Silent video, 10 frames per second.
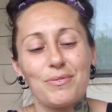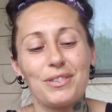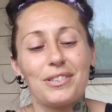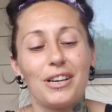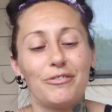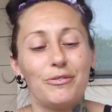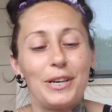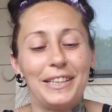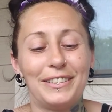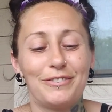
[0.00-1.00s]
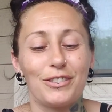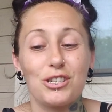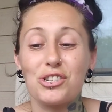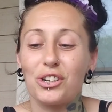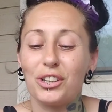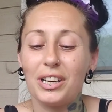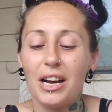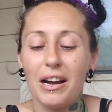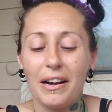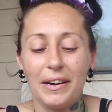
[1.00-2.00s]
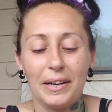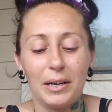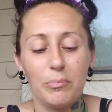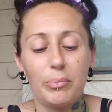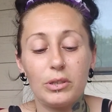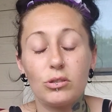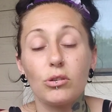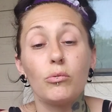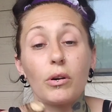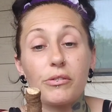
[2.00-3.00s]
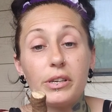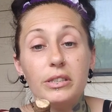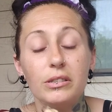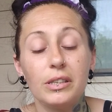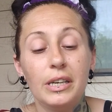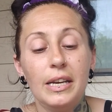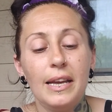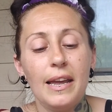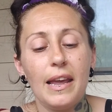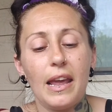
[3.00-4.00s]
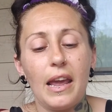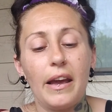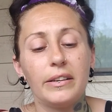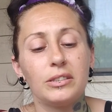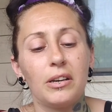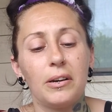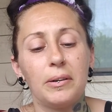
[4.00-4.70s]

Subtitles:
a tough one for sure, but so worth it. And